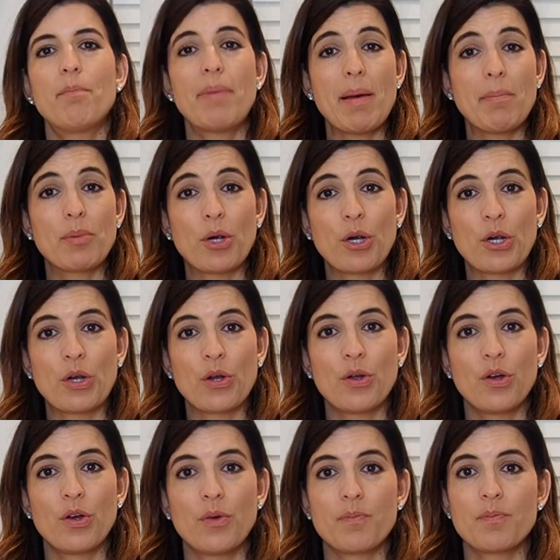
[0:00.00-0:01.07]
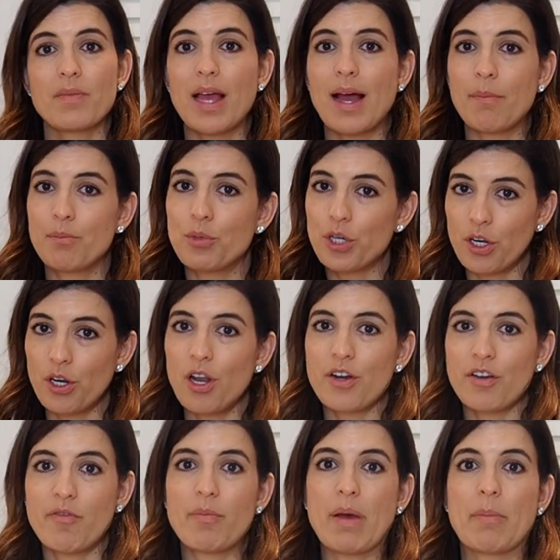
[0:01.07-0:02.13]
Pepper, I put a
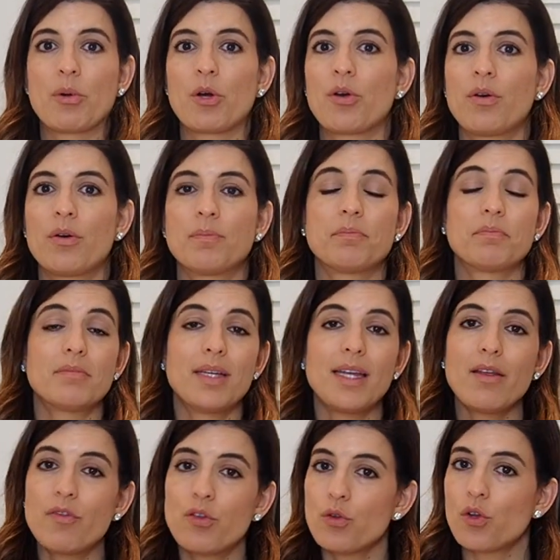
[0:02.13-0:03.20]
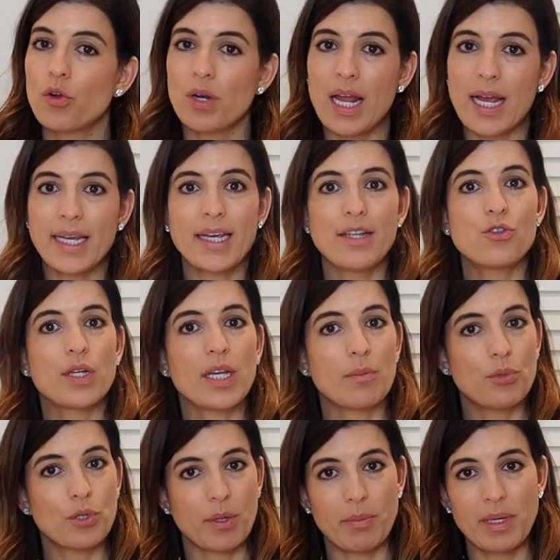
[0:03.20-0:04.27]
lot of pepper. If you don't like it, you
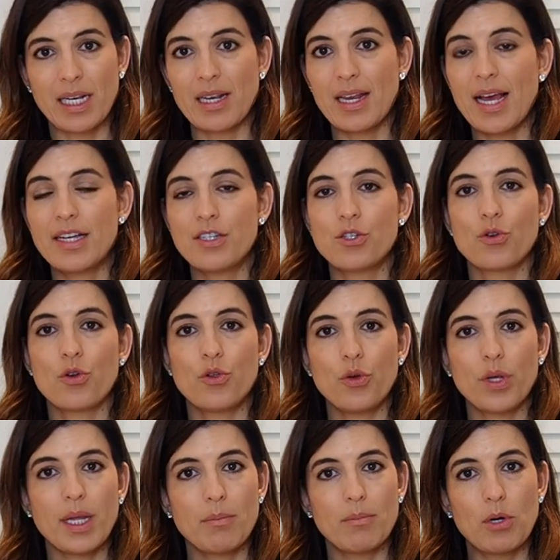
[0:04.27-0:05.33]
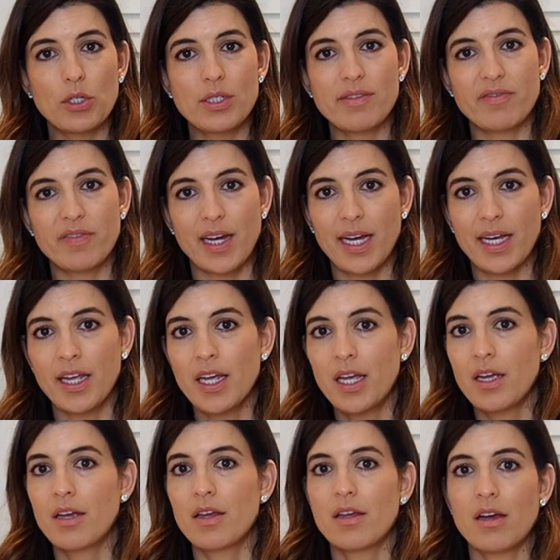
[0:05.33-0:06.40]
can put a bit less. You can modify
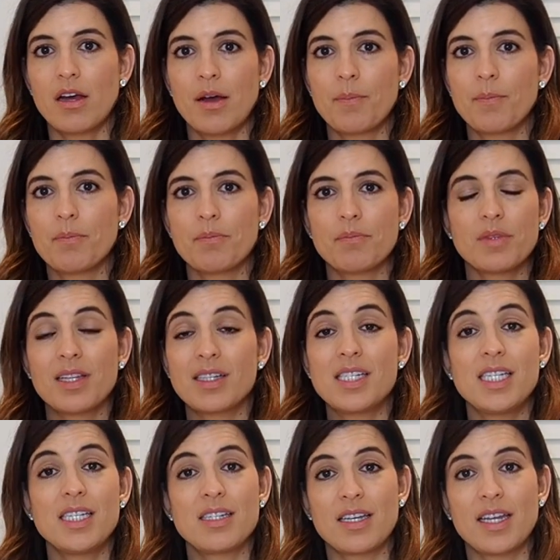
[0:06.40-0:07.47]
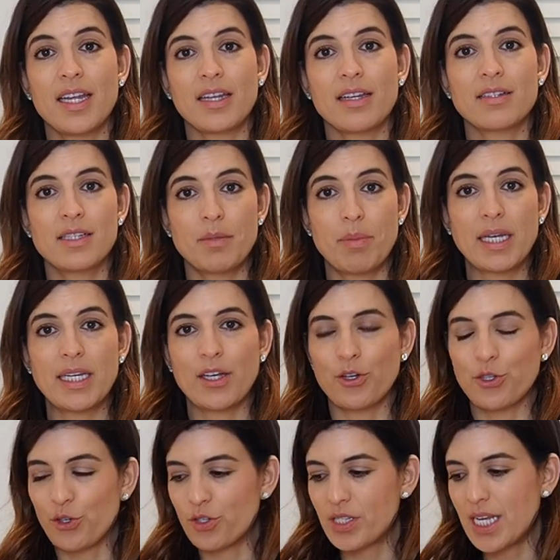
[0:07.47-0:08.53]
the seasoning depending
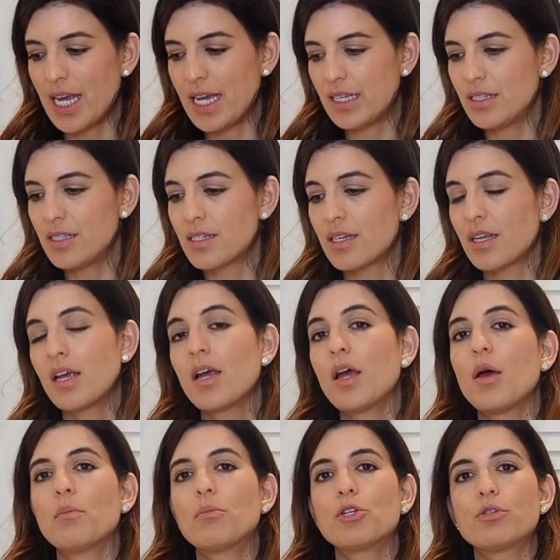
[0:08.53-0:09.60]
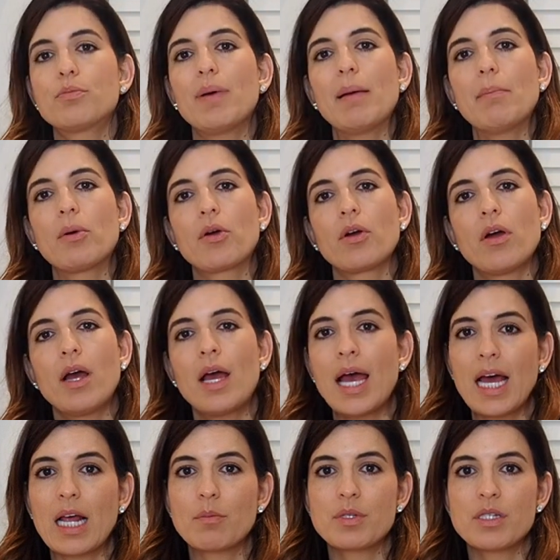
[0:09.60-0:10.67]
on your taste. But pepper
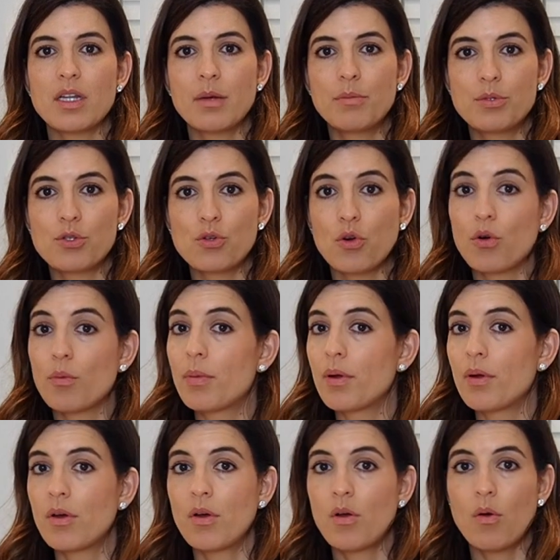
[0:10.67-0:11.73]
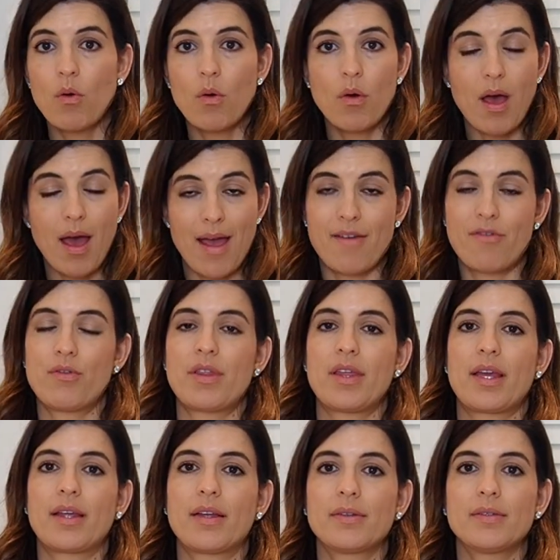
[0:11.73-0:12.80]
helps absorb
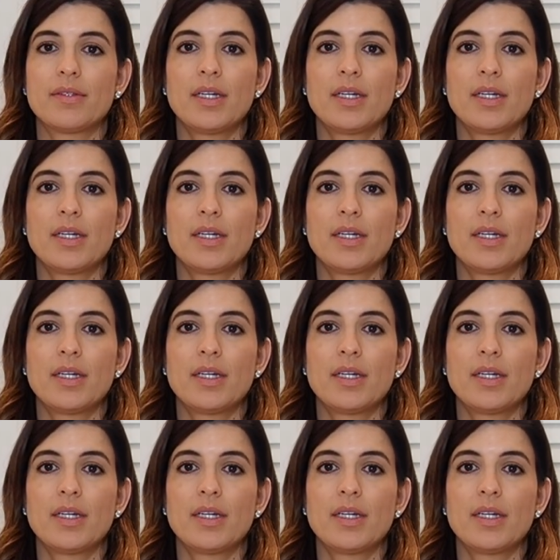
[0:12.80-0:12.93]
everything.